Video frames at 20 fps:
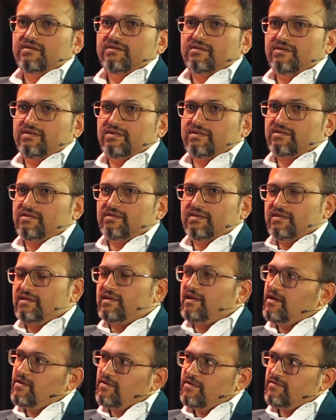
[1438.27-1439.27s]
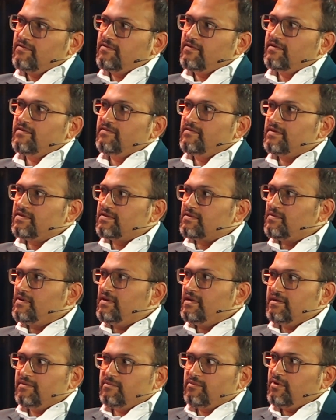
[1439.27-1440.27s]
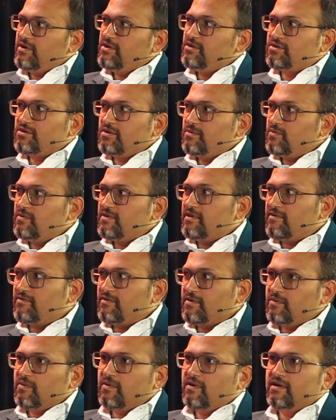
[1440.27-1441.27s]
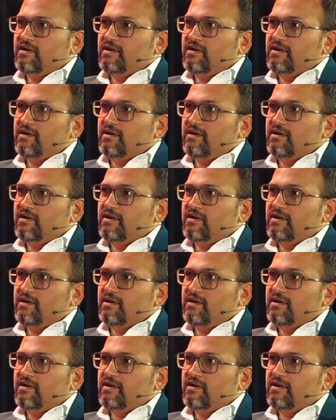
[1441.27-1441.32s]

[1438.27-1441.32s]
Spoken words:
to just sit down in front of a screen, brainstorm with everyone,